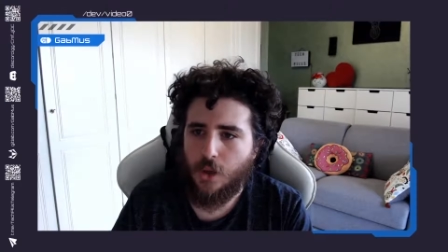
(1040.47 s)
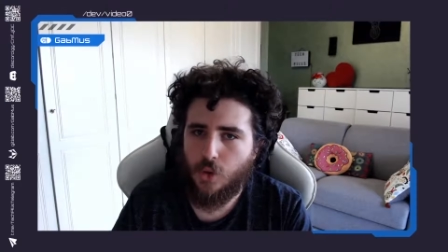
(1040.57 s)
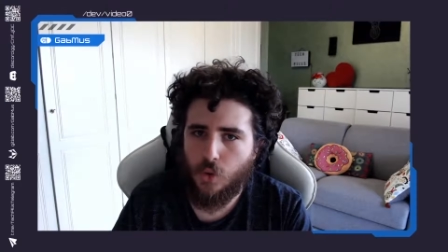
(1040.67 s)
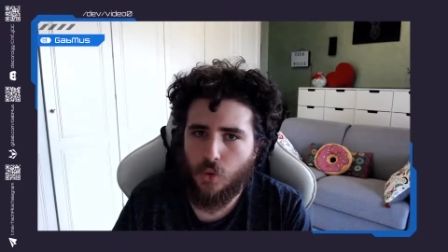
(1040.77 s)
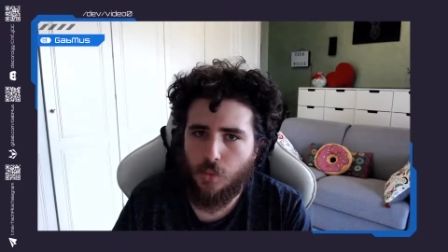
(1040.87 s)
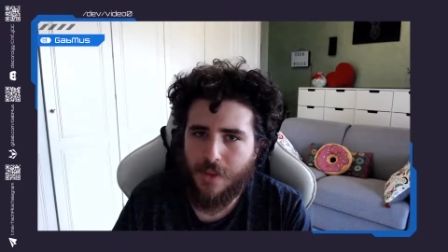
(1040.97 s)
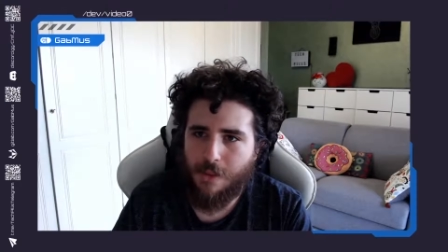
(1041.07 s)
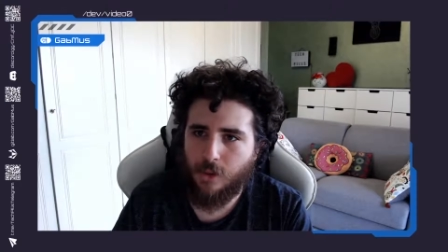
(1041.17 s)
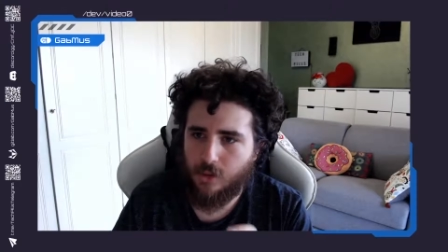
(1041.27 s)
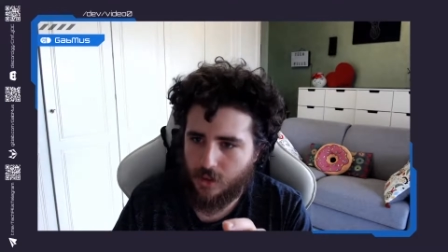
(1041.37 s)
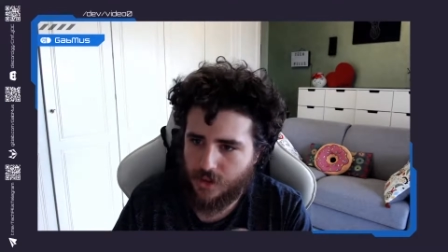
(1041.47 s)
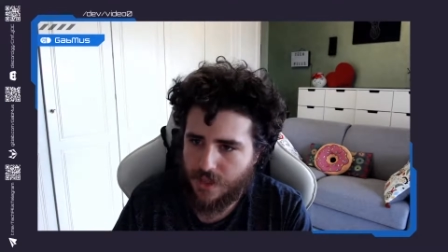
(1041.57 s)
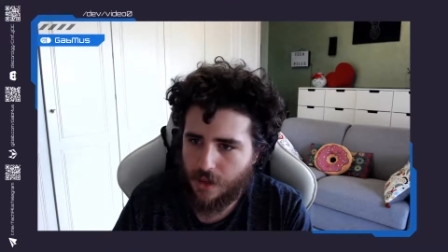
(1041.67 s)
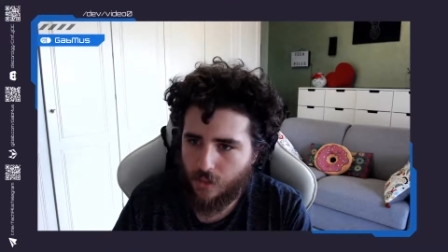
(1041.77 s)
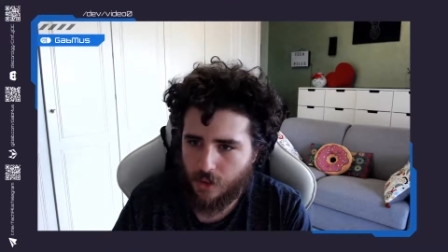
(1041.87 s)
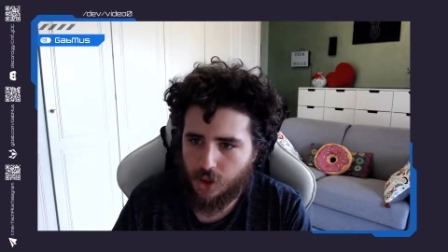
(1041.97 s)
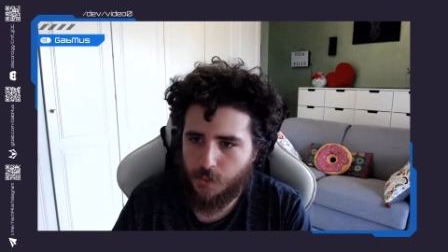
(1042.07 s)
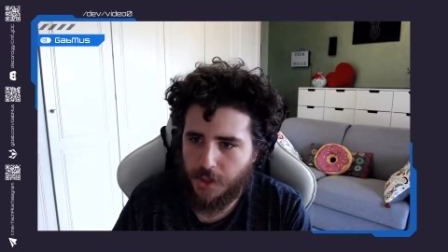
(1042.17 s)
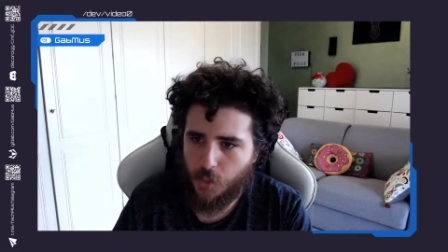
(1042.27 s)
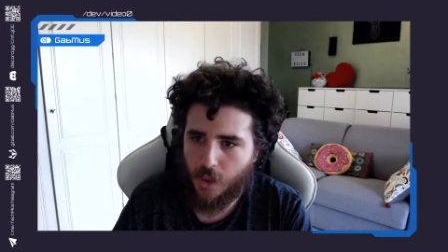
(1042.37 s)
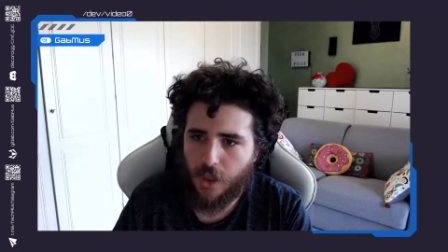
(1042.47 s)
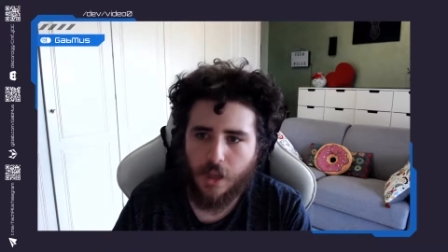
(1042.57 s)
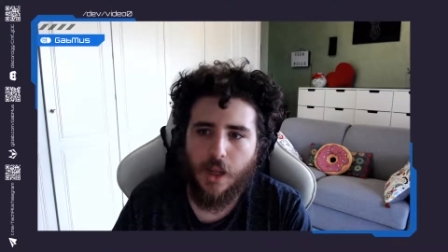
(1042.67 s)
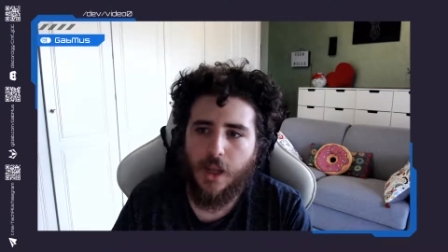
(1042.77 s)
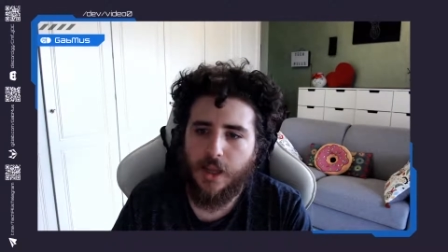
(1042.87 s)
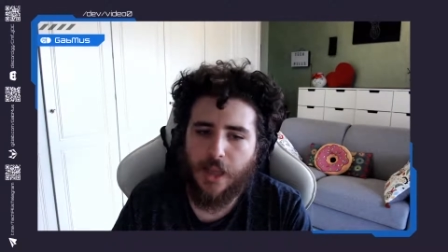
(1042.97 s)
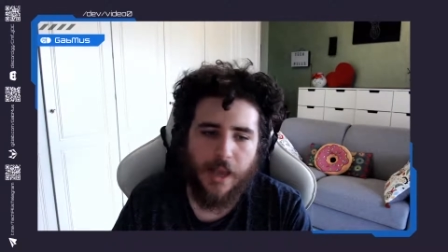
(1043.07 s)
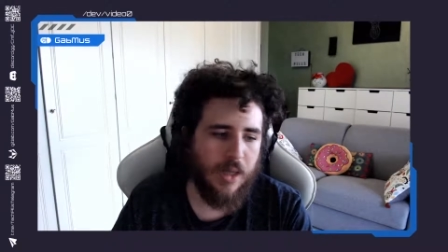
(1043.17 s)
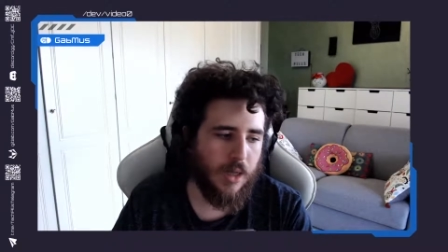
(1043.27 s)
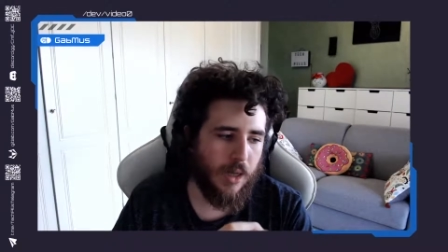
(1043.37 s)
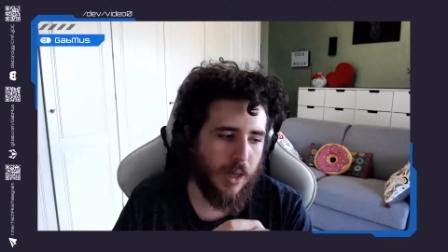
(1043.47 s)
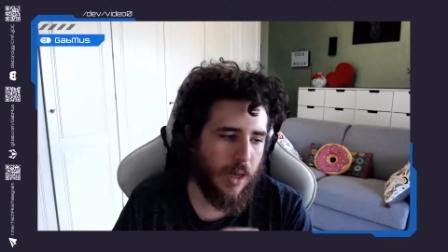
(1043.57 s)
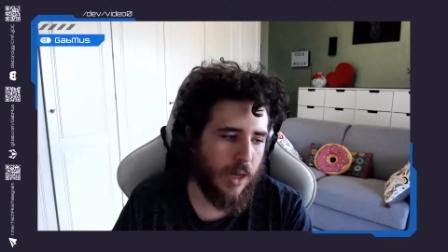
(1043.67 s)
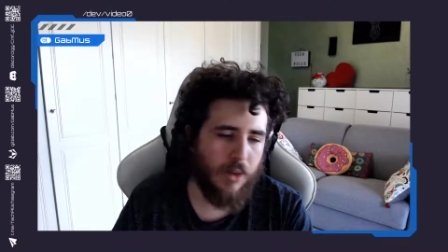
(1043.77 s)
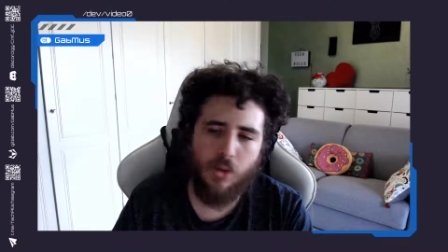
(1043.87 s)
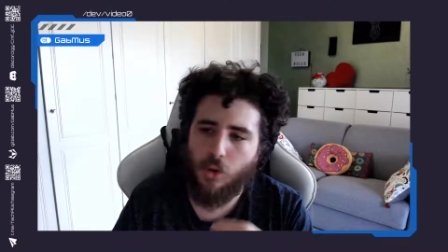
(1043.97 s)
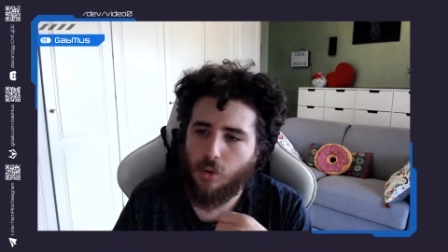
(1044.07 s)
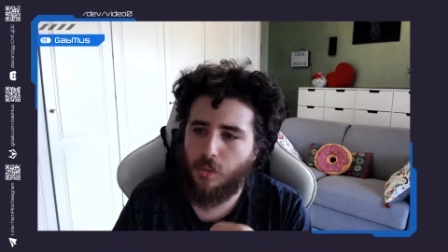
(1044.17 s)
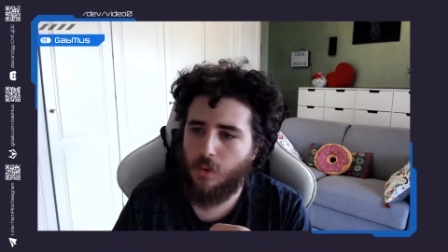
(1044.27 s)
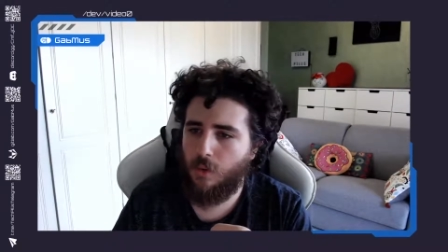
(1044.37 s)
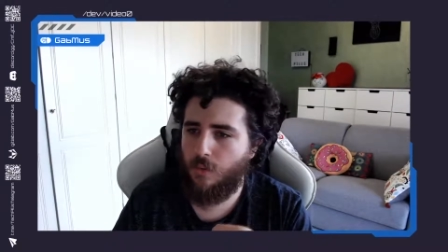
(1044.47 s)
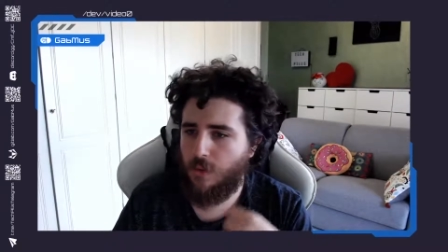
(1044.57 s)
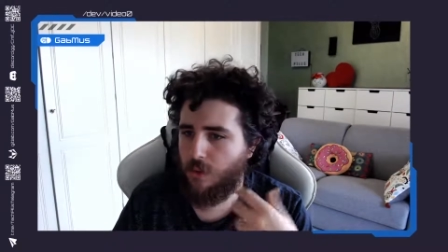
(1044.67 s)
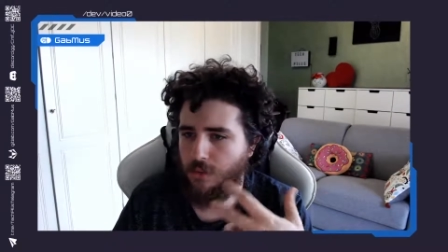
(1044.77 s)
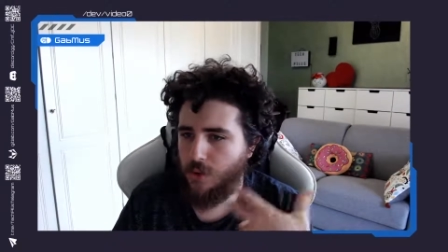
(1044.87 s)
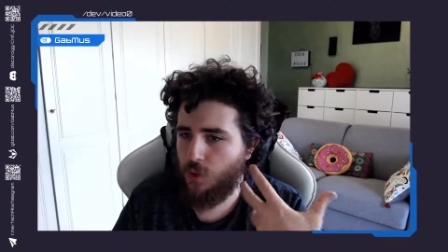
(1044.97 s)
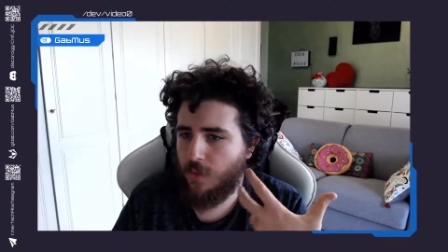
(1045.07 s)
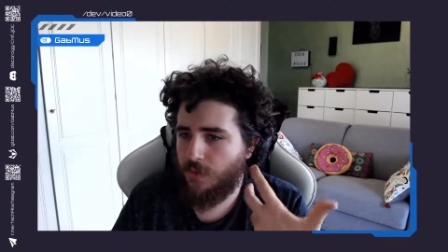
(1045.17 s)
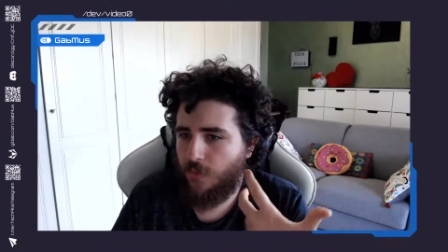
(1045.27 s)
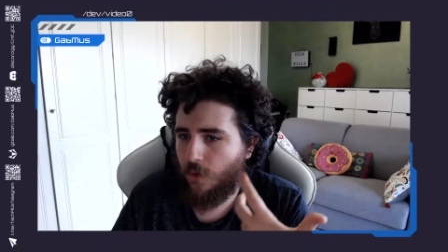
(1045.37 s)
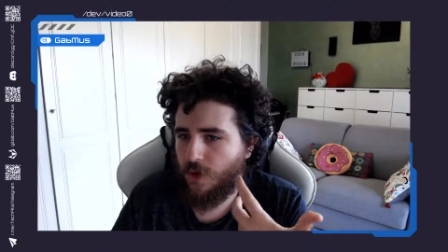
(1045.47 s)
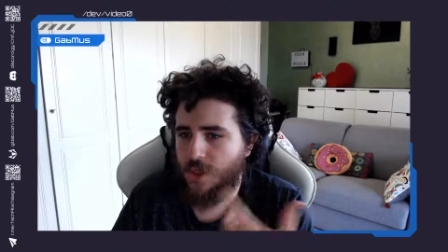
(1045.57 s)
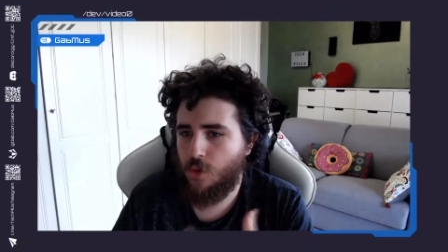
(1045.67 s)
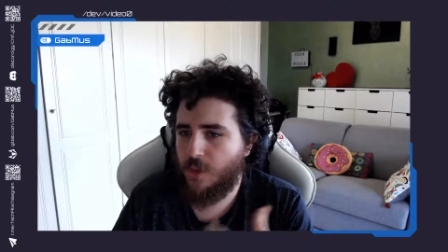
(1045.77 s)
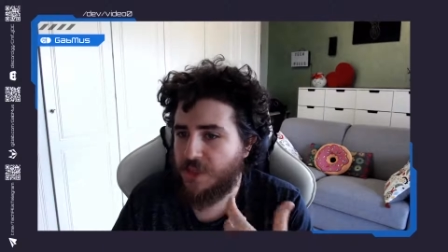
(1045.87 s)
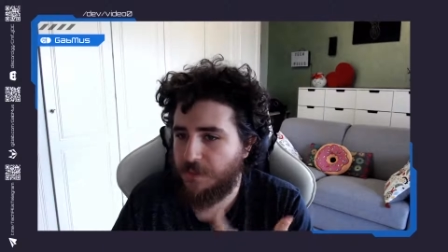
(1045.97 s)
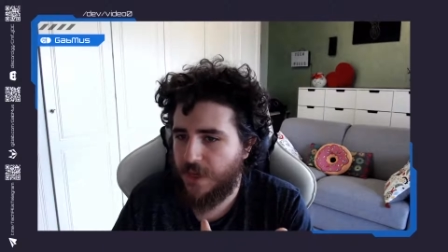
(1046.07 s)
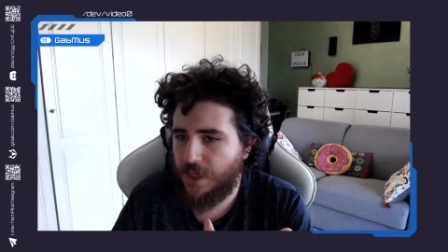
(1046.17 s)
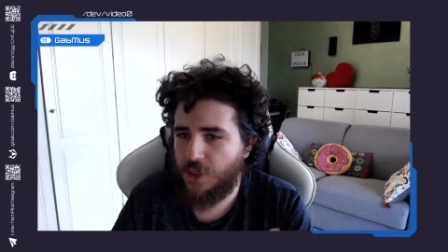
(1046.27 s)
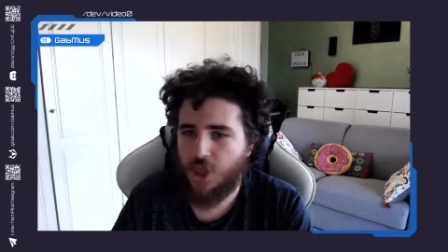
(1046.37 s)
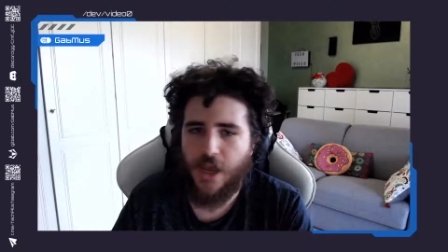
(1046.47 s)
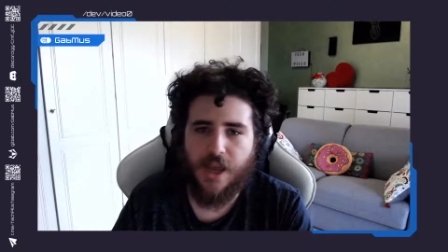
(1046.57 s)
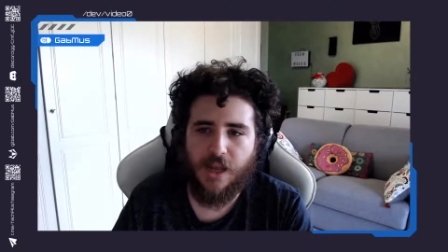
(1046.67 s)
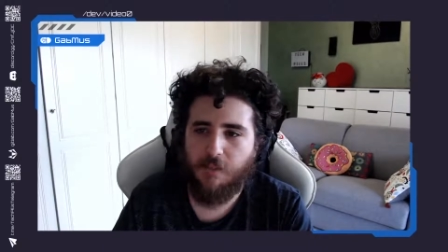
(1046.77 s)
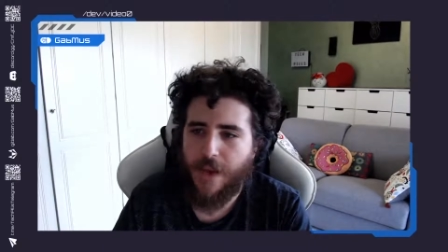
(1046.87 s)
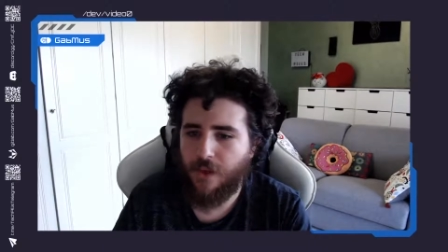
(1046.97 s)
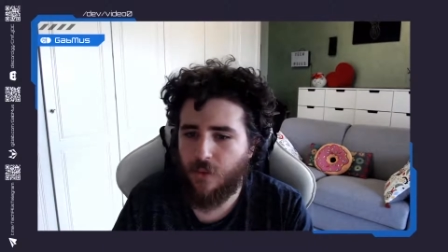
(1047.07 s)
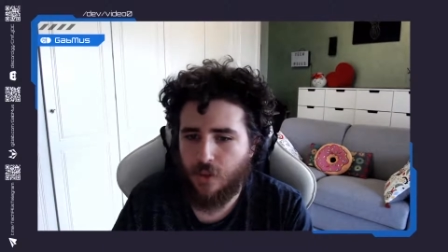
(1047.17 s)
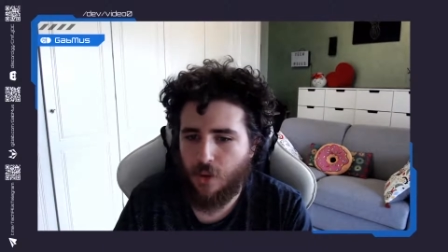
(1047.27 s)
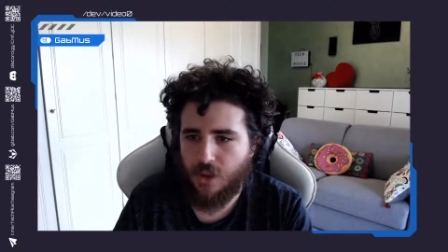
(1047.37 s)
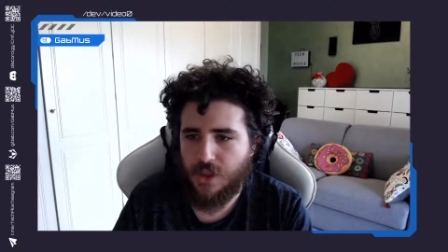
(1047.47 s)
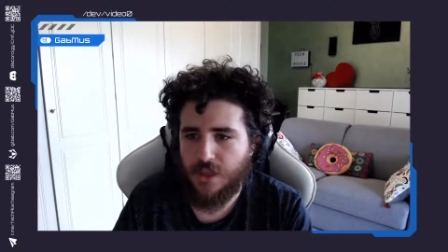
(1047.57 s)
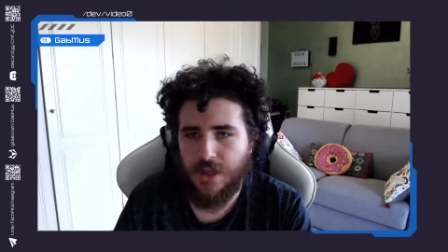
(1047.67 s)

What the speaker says: to be able to distinguish between like normal human voice, human speech, and background noises.